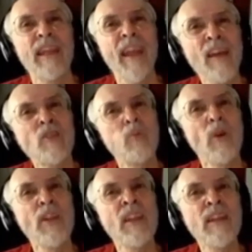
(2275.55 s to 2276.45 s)
yes,
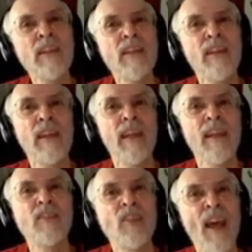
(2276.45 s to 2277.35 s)
within the
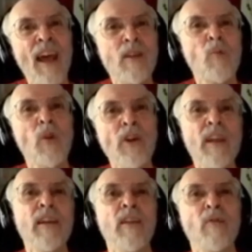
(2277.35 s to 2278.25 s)
exact
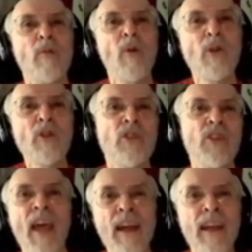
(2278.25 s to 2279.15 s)
wording of the
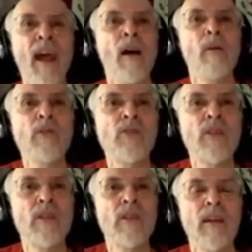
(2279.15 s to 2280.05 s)
rules, that
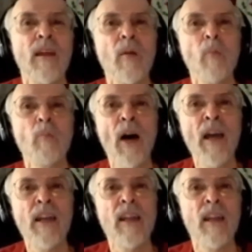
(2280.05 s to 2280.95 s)
counts,
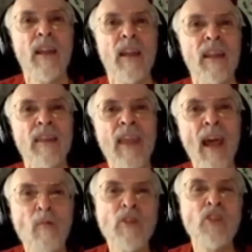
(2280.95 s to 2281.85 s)
but
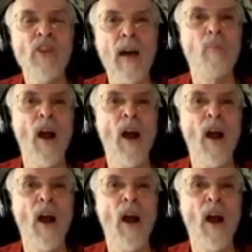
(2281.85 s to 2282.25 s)
that was not